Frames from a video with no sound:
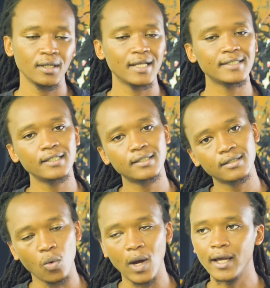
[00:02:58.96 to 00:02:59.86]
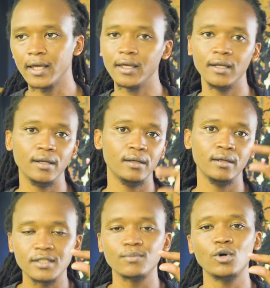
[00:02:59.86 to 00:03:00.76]
Does it work in
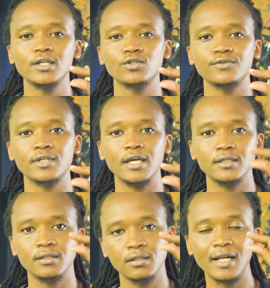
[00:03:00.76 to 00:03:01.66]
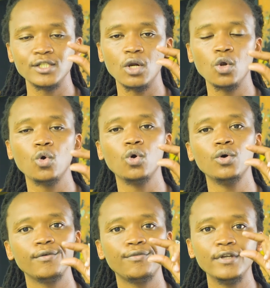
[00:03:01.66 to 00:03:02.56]
the smallest of size? Does your
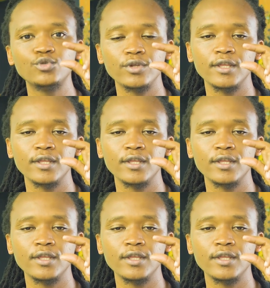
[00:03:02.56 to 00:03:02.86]
logo fit